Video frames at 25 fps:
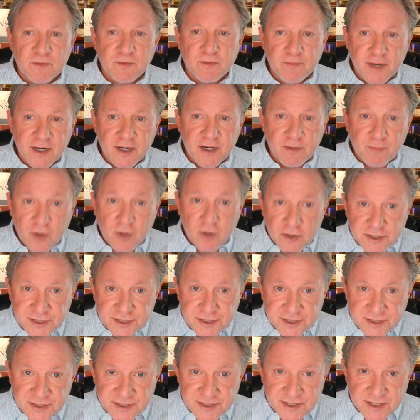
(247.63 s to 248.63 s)
better
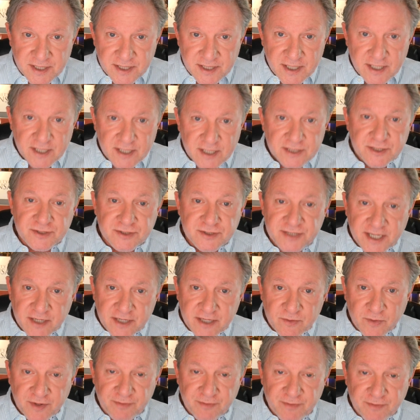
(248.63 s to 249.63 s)
margins. So say
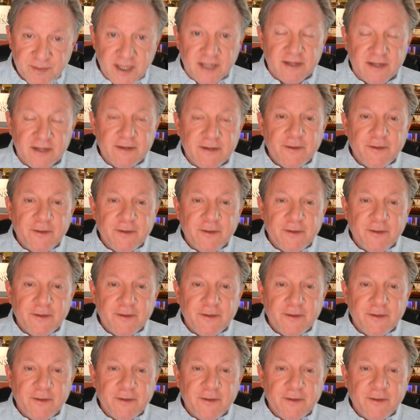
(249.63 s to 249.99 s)
it with me.